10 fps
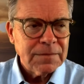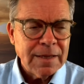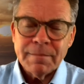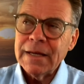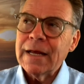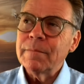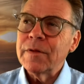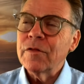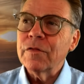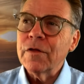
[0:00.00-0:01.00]
It may not be
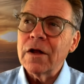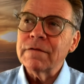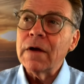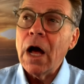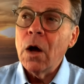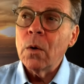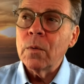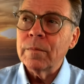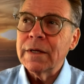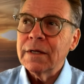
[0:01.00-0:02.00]
the thought of
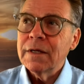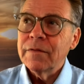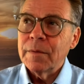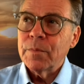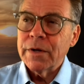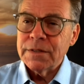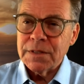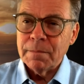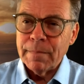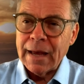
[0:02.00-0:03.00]
home that brings
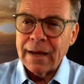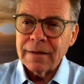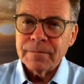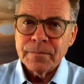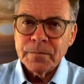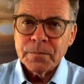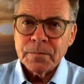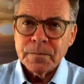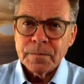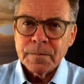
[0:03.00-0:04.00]
them back.
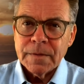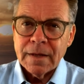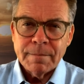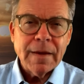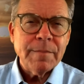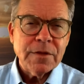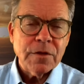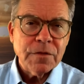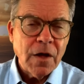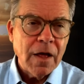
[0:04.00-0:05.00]
It may be the
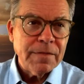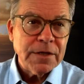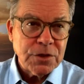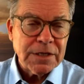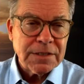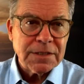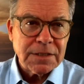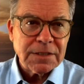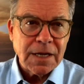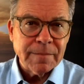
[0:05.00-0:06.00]
thought that Jesus
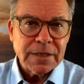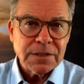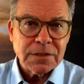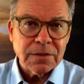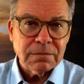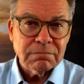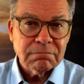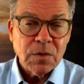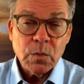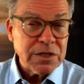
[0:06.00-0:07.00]
is coming soon.
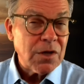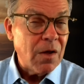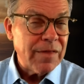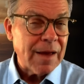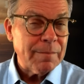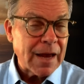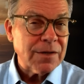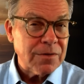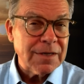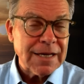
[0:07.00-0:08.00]
We saw that
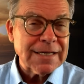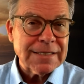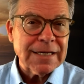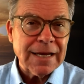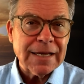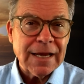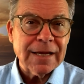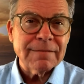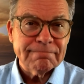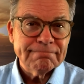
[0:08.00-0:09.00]
back during
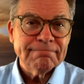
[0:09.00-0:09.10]
1988.